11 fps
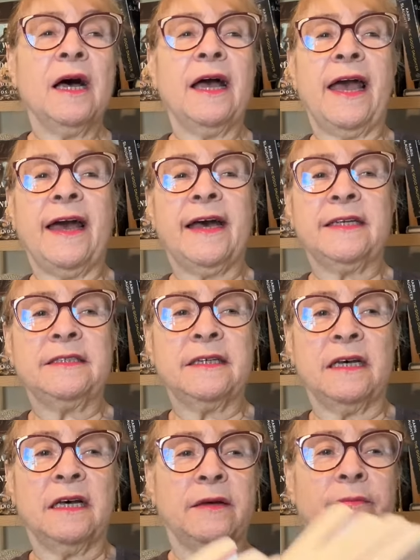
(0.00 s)
And
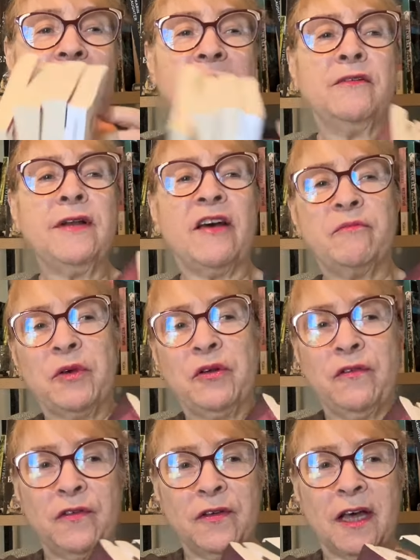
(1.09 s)
I don't have
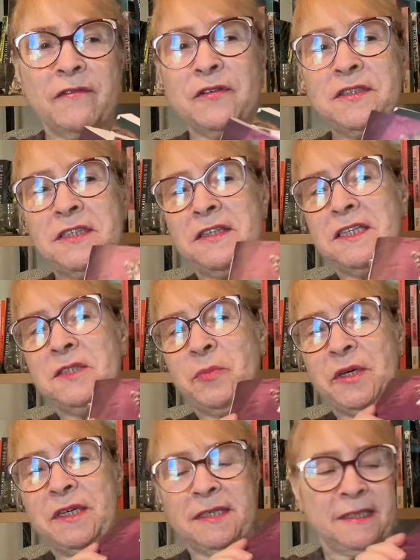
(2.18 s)
beautiful covers to these
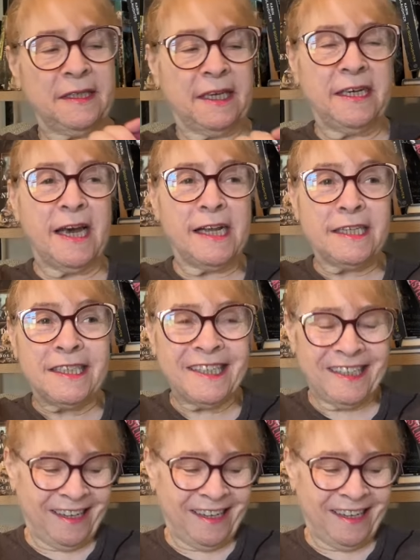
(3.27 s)
books yet.